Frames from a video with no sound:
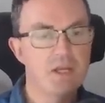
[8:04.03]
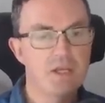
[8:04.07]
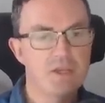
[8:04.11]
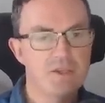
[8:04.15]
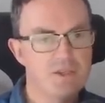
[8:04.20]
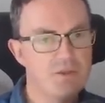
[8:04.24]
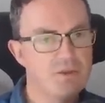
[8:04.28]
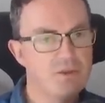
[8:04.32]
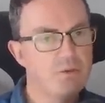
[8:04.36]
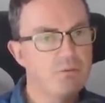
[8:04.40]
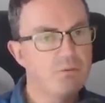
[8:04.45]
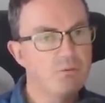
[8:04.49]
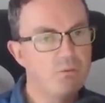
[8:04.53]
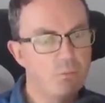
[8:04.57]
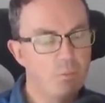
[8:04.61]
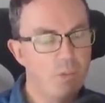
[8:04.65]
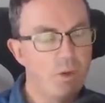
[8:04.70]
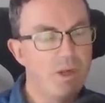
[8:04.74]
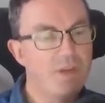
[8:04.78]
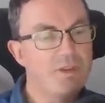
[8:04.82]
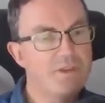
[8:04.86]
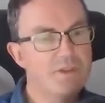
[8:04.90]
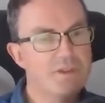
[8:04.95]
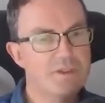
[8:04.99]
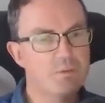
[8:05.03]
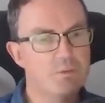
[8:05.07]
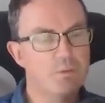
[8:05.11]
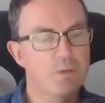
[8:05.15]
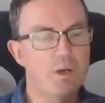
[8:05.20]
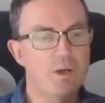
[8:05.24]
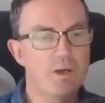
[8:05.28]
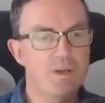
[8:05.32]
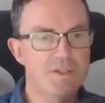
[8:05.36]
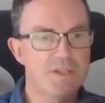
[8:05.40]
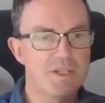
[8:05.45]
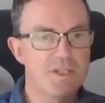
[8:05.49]
So the way this
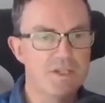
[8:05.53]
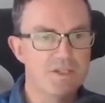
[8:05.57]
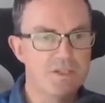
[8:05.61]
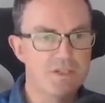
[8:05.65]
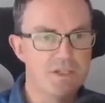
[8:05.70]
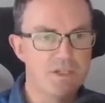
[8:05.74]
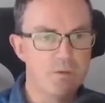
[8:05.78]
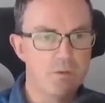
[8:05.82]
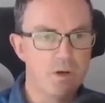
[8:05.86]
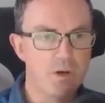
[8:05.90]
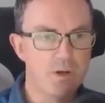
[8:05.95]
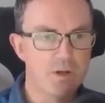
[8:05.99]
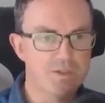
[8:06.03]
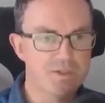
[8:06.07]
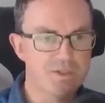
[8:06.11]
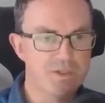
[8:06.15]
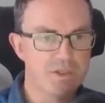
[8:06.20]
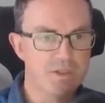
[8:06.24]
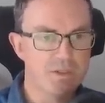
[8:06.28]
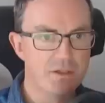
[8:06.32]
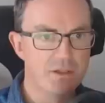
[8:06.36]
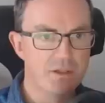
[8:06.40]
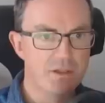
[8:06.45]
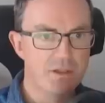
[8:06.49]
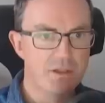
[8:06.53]
works is you ask